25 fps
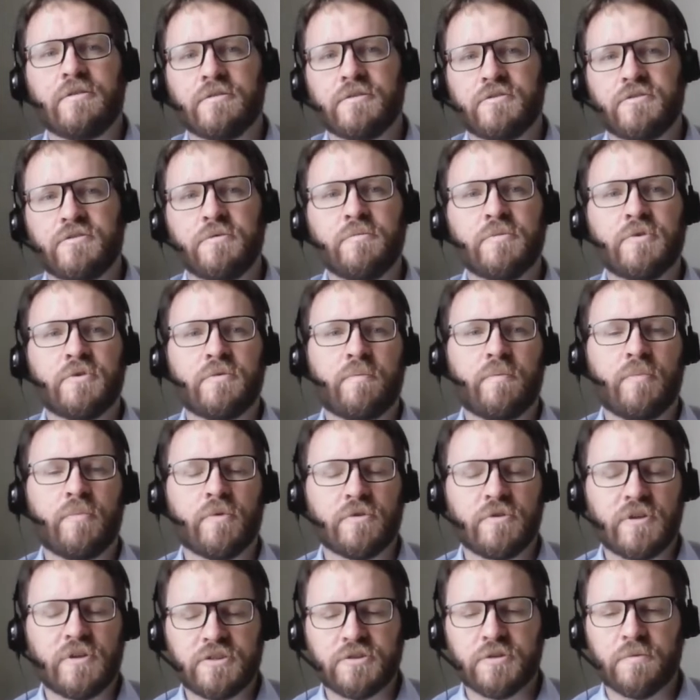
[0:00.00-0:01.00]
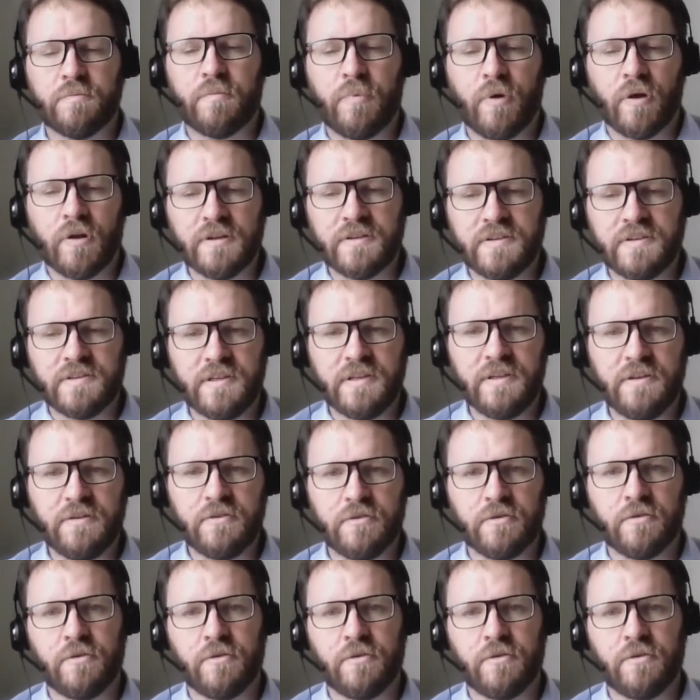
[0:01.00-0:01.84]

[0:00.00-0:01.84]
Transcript: consumer protection policies.